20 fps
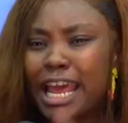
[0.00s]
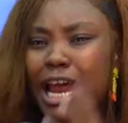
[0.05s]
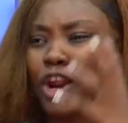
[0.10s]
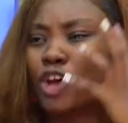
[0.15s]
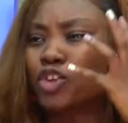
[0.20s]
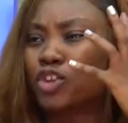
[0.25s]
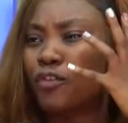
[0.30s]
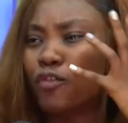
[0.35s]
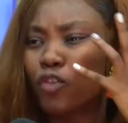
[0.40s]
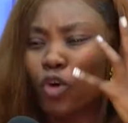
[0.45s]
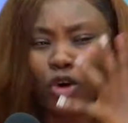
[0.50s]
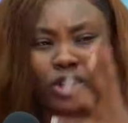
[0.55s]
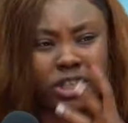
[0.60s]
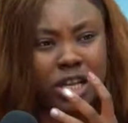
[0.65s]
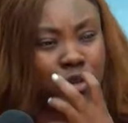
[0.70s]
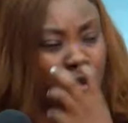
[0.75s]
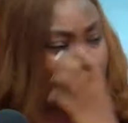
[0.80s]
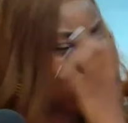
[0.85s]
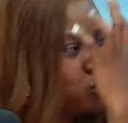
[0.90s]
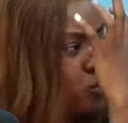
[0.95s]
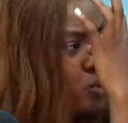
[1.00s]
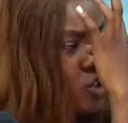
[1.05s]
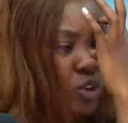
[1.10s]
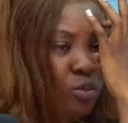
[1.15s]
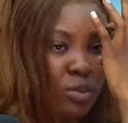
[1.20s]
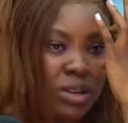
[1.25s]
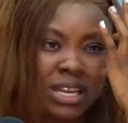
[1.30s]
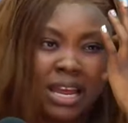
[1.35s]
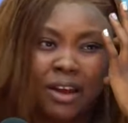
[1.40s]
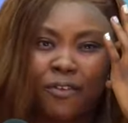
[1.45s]
lot of content on social
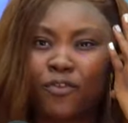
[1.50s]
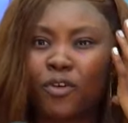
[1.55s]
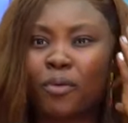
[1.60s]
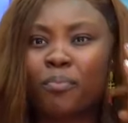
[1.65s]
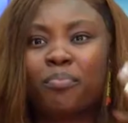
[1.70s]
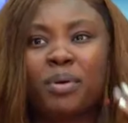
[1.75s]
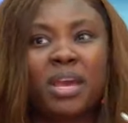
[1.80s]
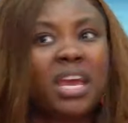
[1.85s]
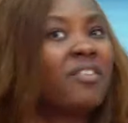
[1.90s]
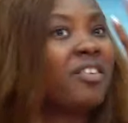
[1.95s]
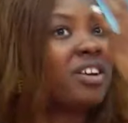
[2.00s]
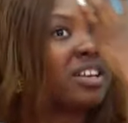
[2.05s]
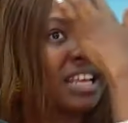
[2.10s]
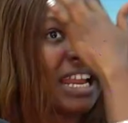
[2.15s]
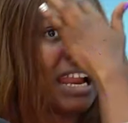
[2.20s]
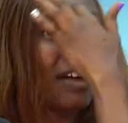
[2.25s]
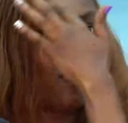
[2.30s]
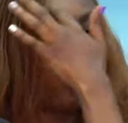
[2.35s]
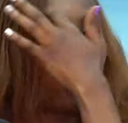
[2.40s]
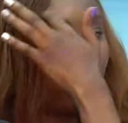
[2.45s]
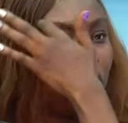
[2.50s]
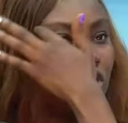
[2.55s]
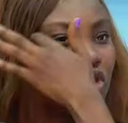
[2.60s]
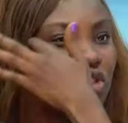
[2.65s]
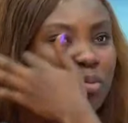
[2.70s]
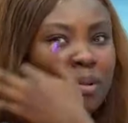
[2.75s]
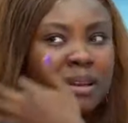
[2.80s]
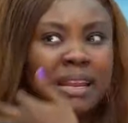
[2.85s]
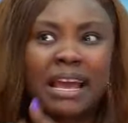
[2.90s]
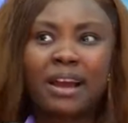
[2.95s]
media from parents that have gone on to
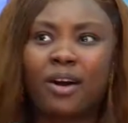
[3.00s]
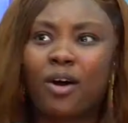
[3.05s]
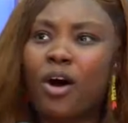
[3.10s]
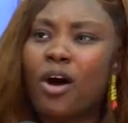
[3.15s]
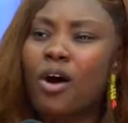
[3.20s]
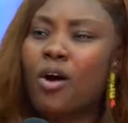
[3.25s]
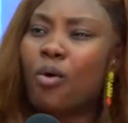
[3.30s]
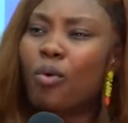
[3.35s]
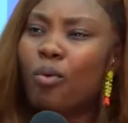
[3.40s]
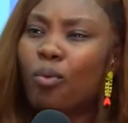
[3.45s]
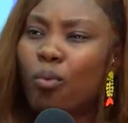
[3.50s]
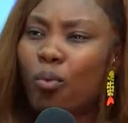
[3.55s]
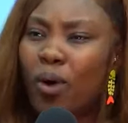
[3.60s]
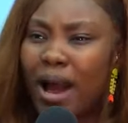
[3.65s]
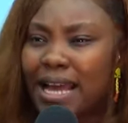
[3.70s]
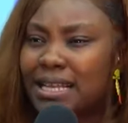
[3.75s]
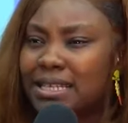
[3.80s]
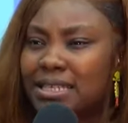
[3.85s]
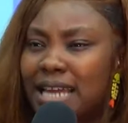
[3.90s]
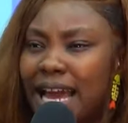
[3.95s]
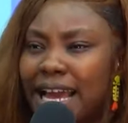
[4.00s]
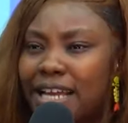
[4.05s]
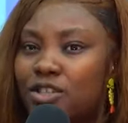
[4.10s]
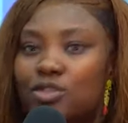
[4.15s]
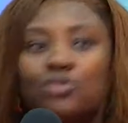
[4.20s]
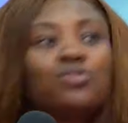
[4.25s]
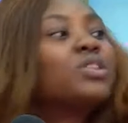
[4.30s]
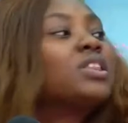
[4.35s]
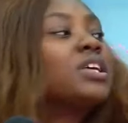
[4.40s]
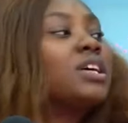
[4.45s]
be like, why did I do
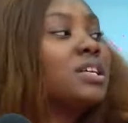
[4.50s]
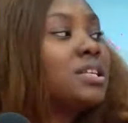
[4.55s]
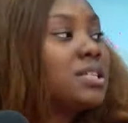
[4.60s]
this?